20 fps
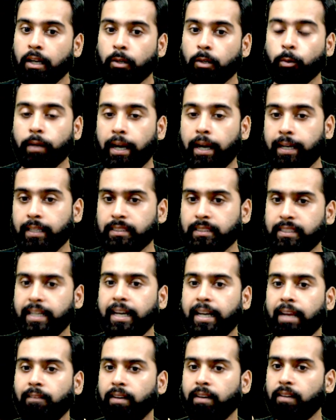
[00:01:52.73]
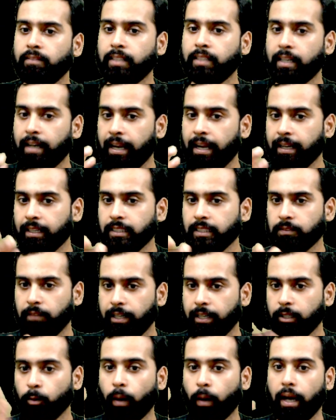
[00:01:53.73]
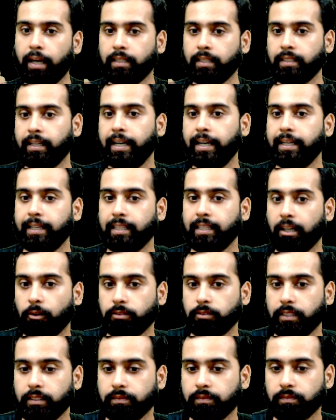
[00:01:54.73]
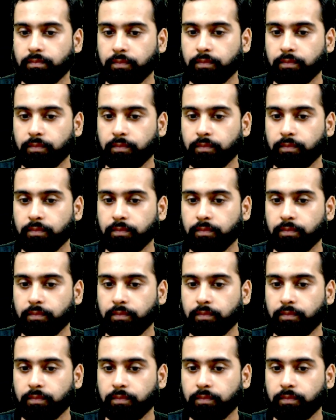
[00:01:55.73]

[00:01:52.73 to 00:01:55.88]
to get a seat even if their rank is way too higher than 80,000.